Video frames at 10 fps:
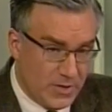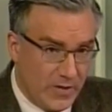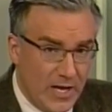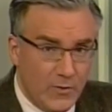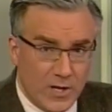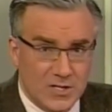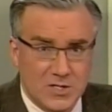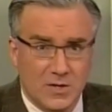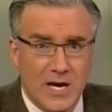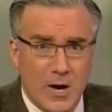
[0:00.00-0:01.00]
Bush, if you
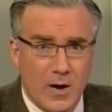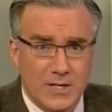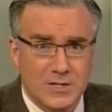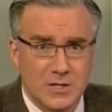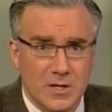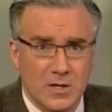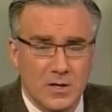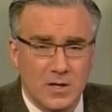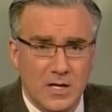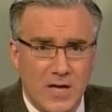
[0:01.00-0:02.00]
can still hear us,
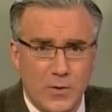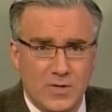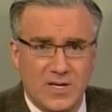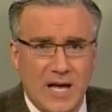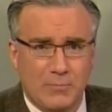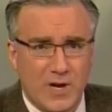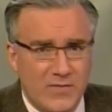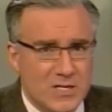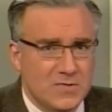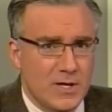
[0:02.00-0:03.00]
if you did not
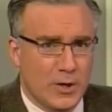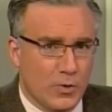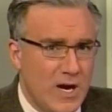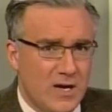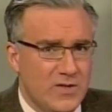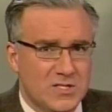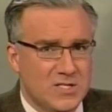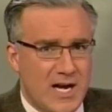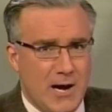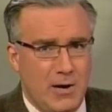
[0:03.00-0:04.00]
previously agree to this
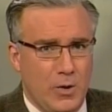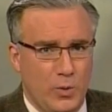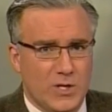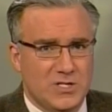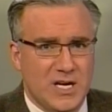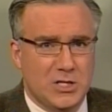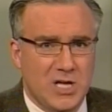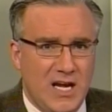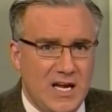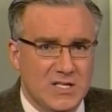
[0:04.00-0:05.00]
scenario in which Dick
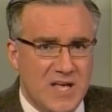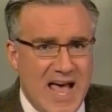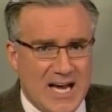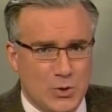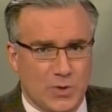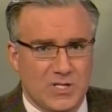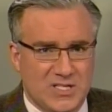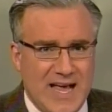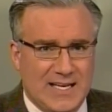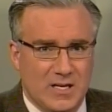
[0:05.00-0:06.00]
Cheney is the actual
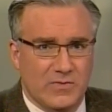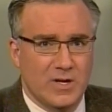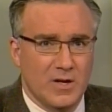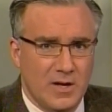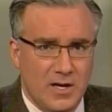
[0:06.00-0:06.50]
detective